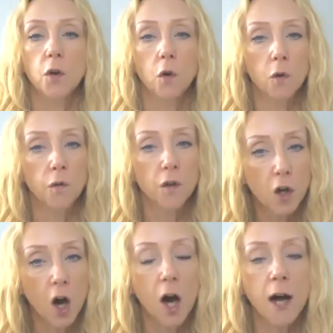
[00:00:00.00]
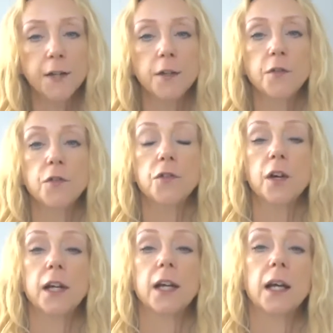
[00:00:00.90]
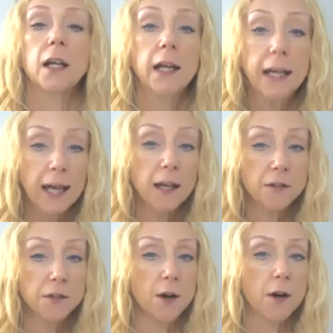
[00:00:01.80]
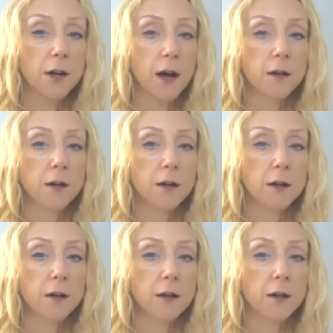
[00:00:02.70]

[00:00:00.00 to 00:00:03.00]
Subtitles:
of guidance that can kickstart